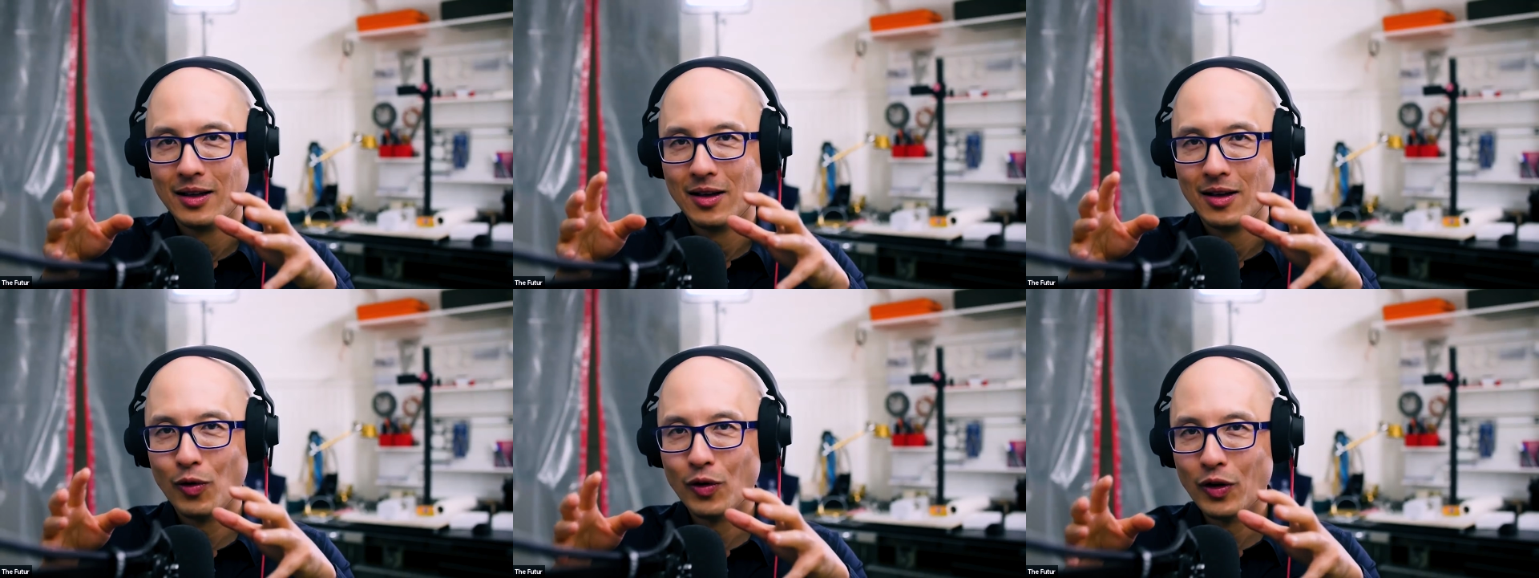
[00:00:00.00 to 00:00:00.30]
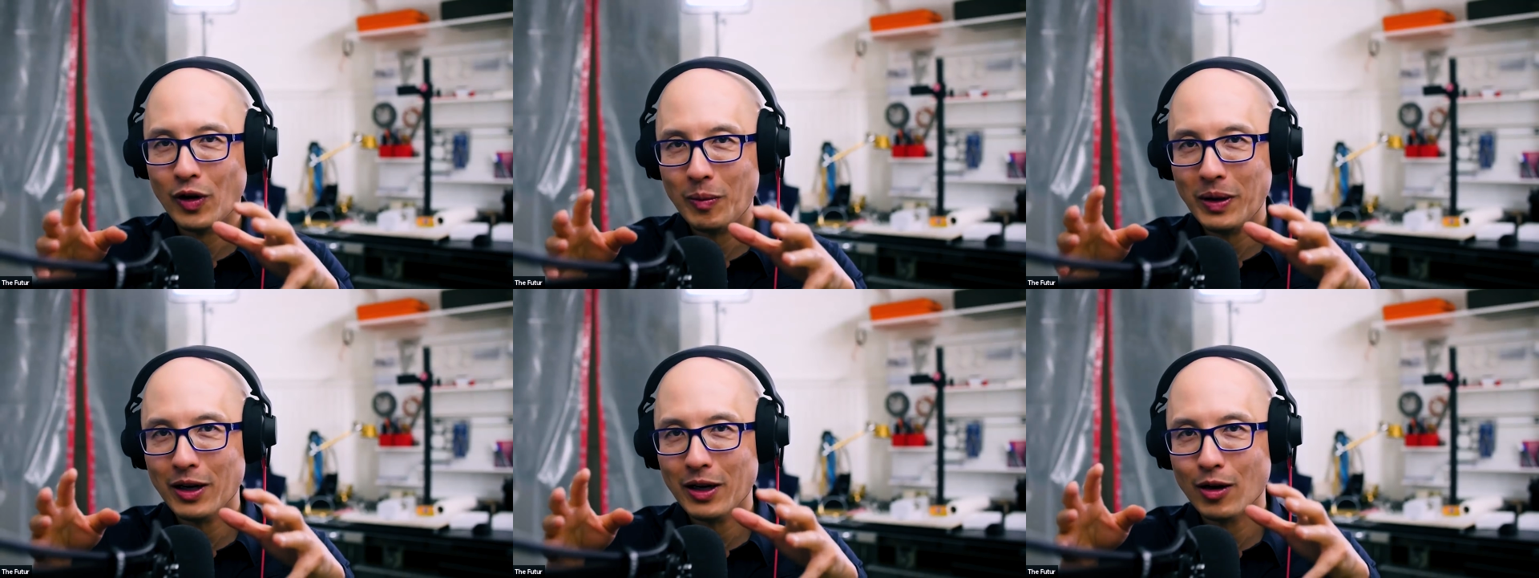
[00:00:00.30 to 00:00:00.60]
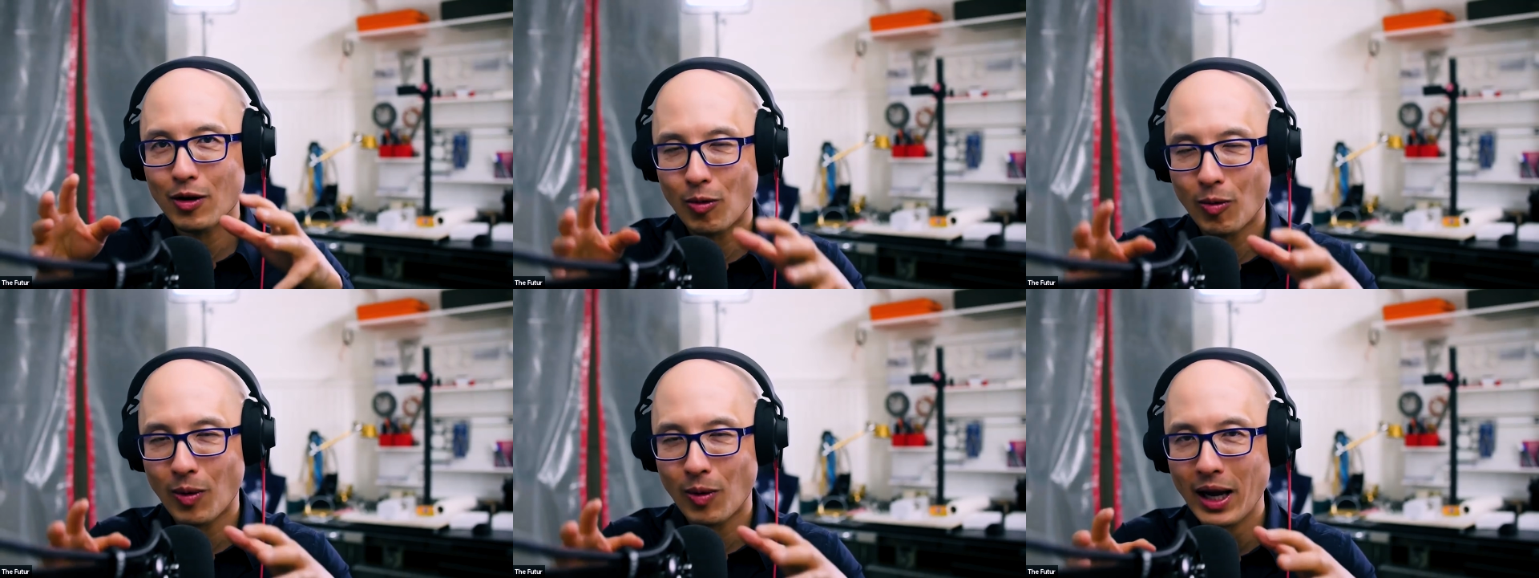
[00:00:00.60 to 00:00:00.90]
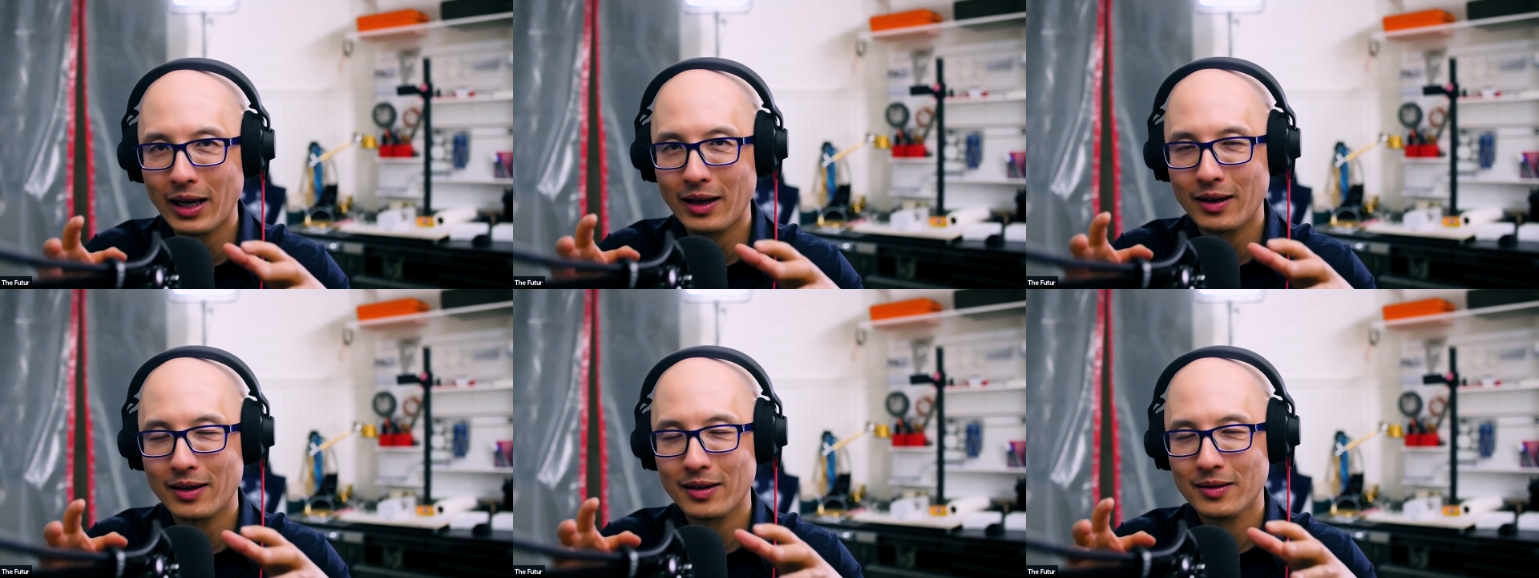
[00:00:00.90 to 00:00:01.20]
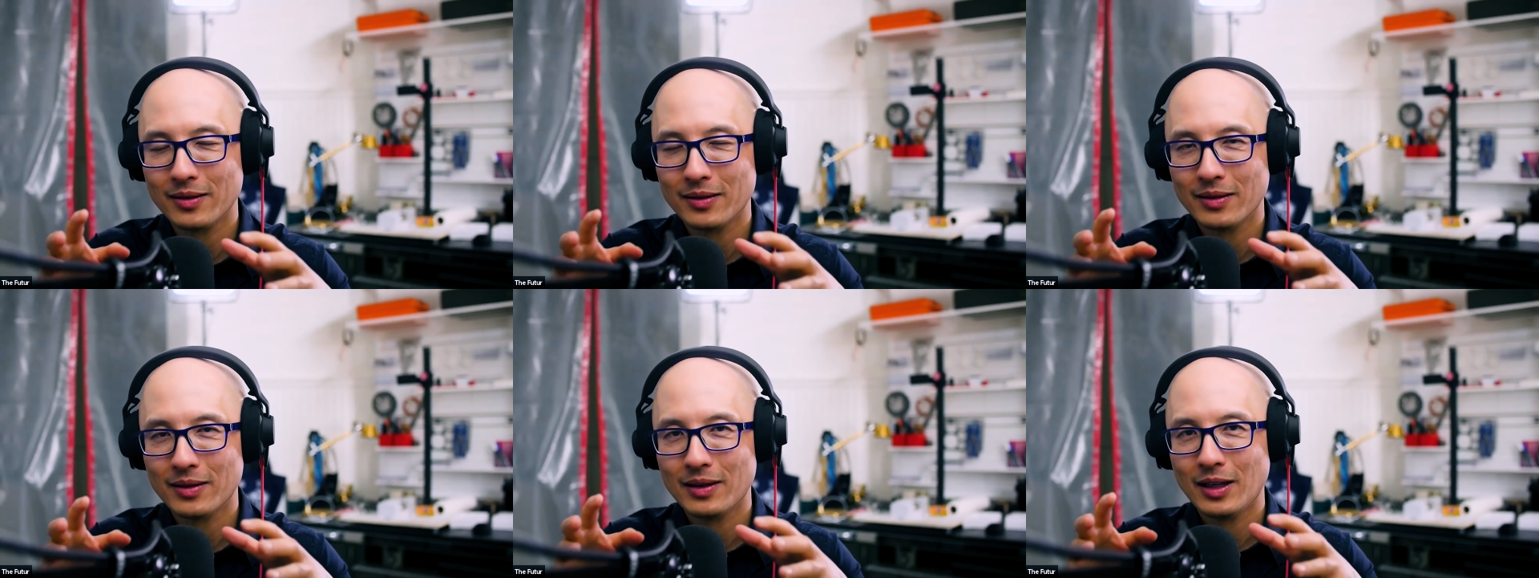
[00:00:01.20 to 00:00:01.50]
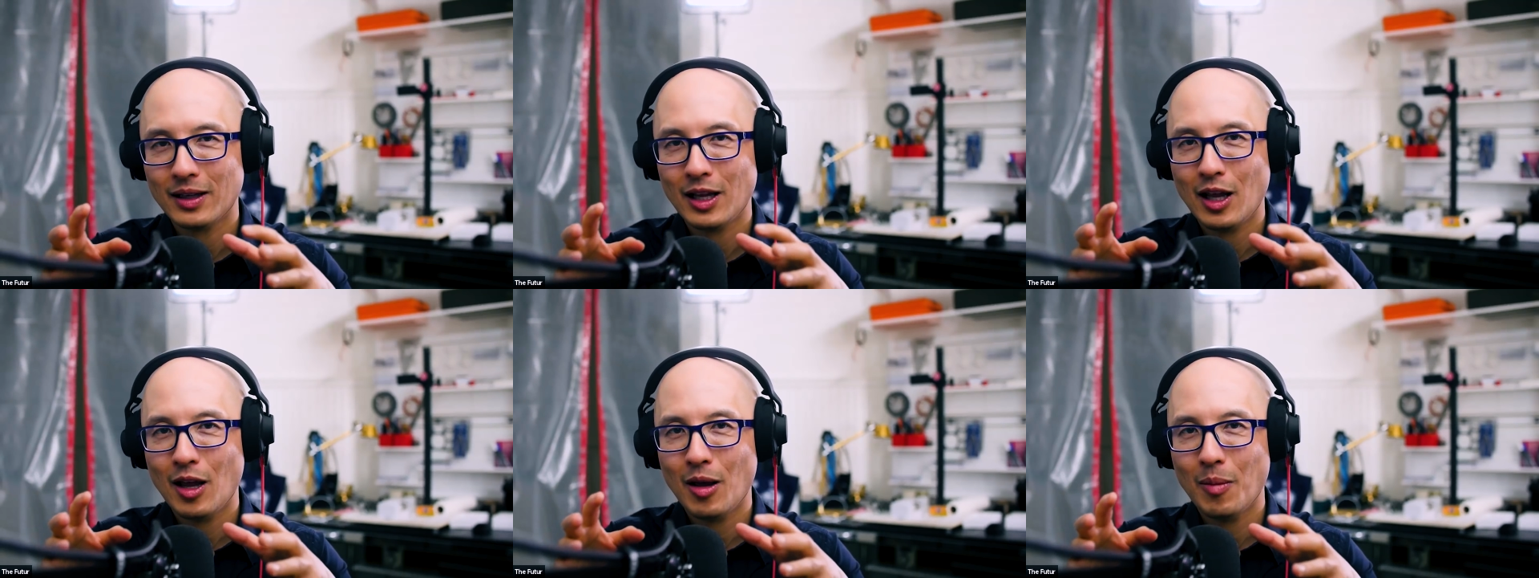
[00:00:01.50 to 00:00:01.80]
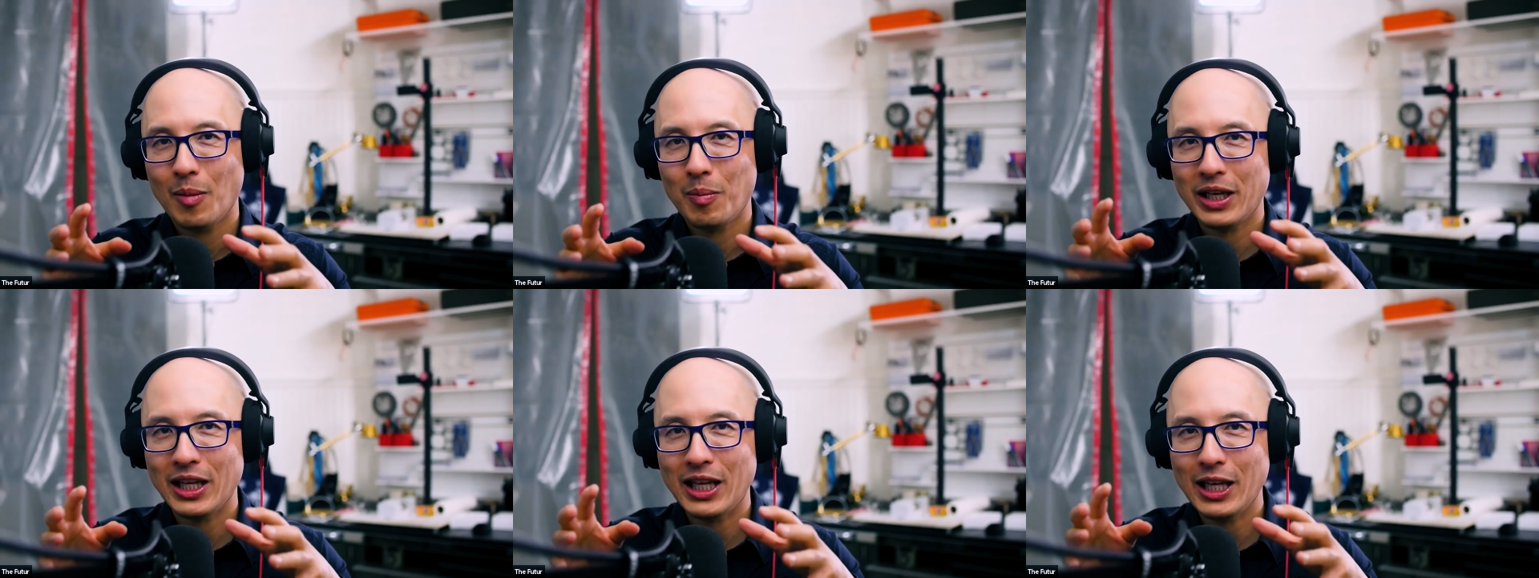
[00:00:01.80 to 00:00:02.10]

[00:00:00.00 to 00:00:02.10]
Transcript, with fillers: would have been great, but